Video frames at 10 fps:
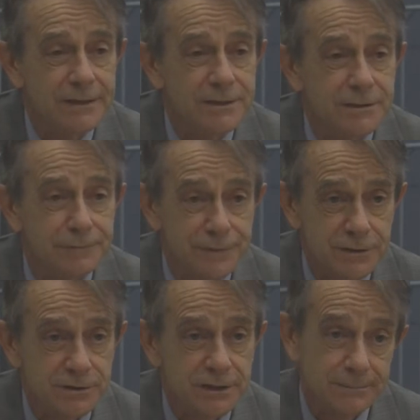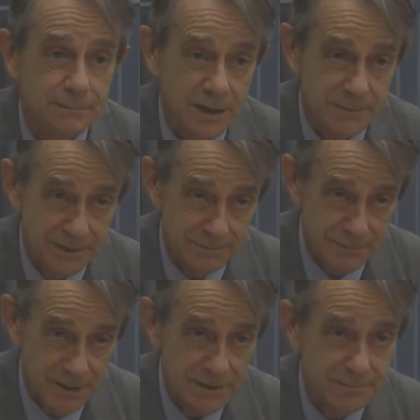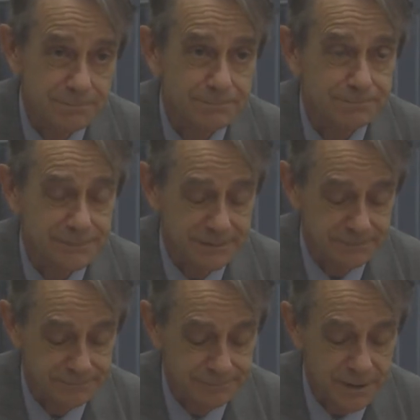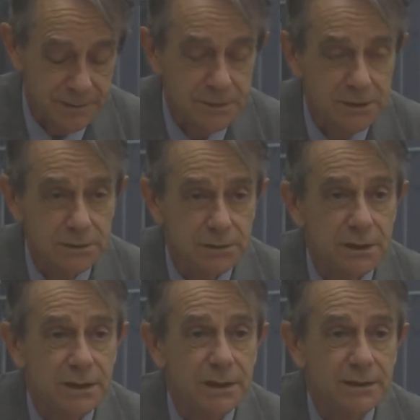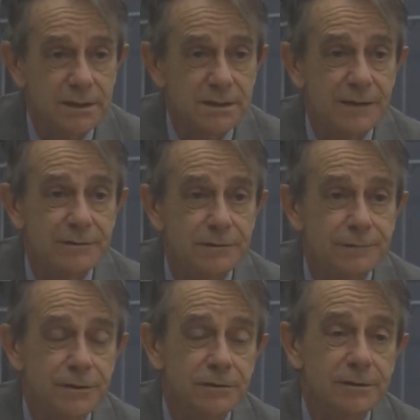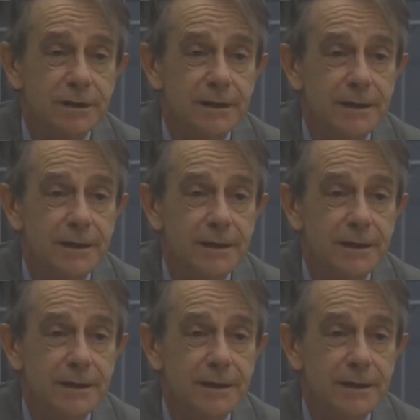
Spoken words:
sufficient, in my opinion, doesn't have sufficient